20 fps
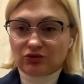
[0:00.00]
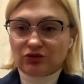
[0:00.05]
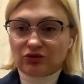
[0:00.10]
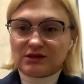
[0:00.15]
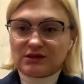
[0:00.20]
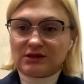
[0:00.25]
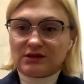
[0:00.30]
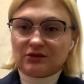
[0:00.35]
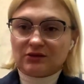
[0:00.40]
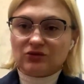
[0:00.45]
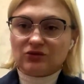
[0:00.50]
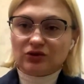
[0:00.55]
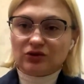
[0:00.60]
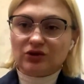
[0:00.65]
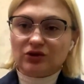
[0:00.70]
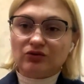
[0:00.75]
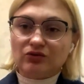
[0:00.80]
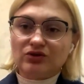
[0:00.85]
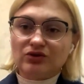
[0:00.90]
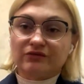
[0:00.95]
and the
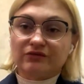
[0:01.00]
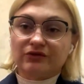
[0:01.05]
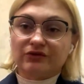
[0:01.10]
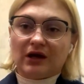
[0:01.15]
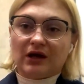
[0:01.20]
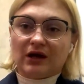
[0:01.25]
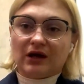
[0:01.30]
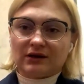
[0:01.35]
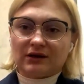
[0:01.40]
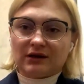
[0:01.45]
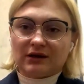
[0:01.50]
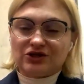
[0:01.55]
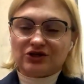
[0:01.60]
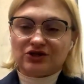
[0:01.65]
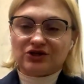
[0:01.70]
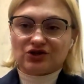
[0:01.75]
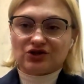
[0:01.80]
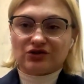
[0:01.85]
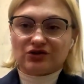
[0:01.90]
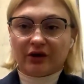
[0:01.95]
country wants to live
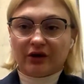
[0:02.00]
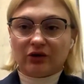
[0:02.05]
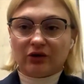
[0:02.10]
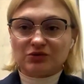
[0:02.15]
better.